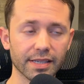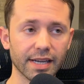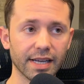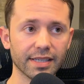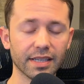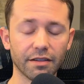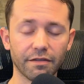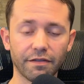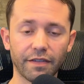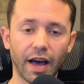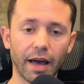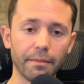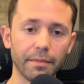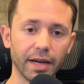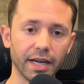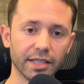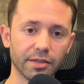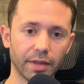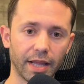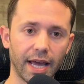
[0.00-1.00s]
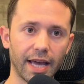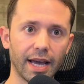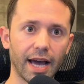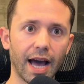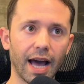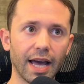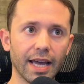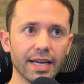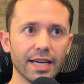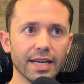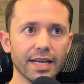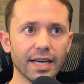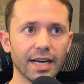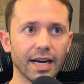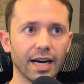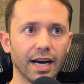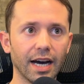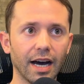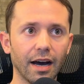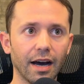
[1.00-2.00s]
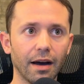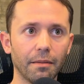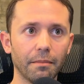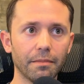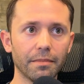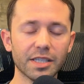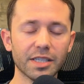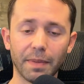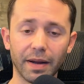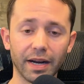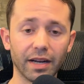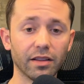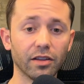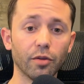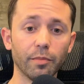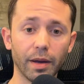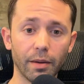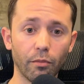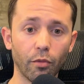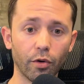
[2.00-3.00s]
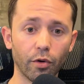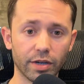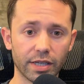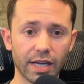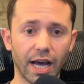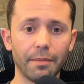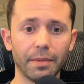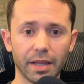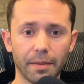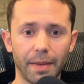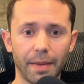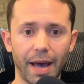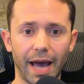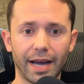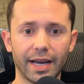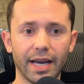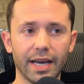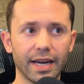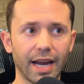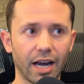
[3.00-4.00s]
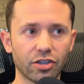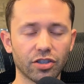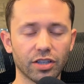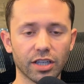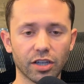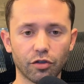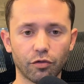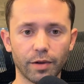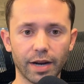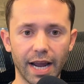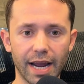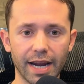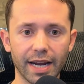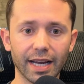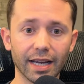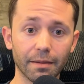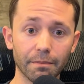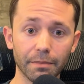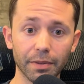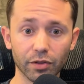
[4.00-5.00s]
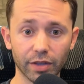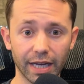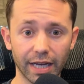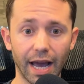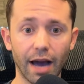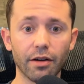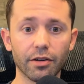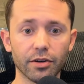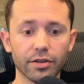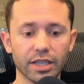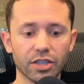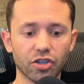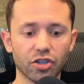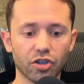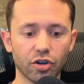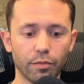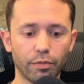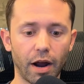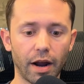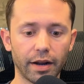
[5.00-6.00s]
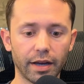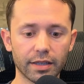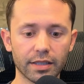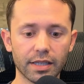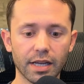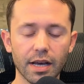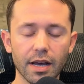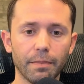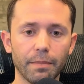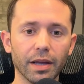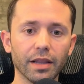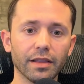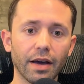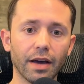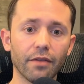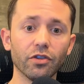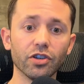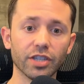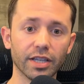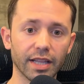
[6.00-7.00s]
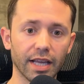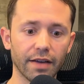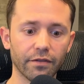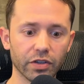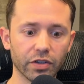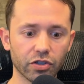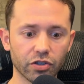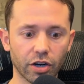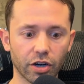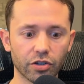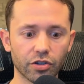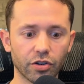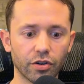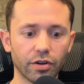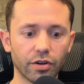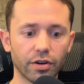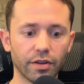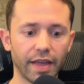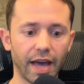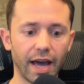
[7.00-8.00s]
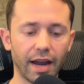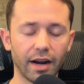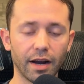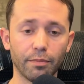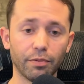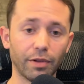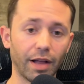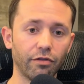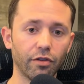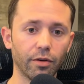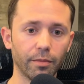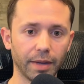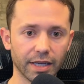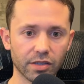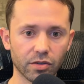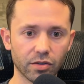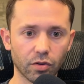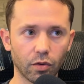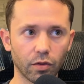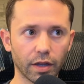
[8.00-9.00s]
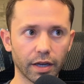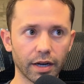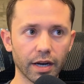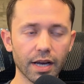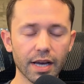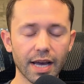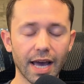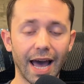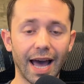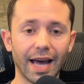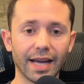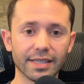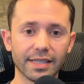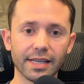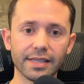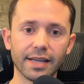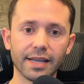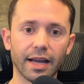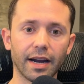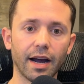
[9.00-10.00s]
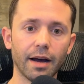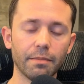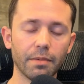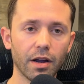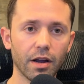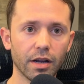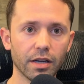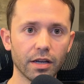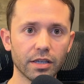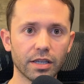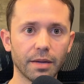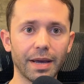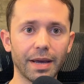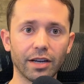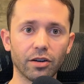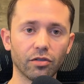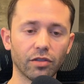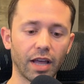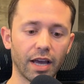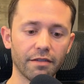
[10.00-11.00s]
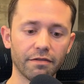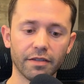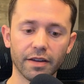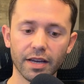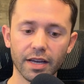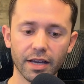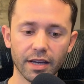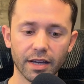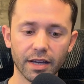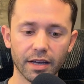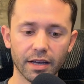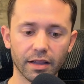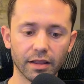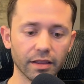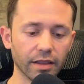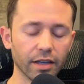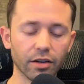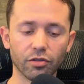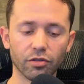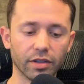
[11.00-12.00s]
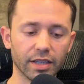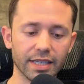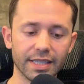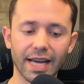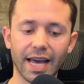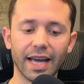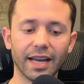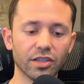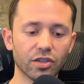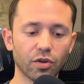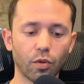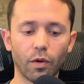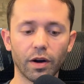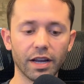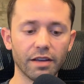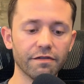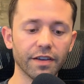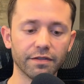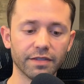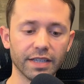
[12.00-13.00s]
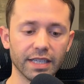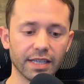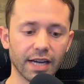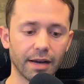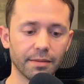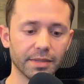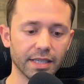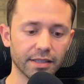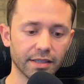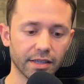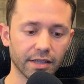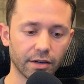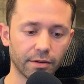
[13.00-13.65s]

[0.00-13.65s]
in 5 minutes with AI. Spend a little bit more time on the back end actually creating and building out your digital product, but leveraging the infrastructure that a platform like Solin has set up to make your life literally 10, 20, 50 times easier.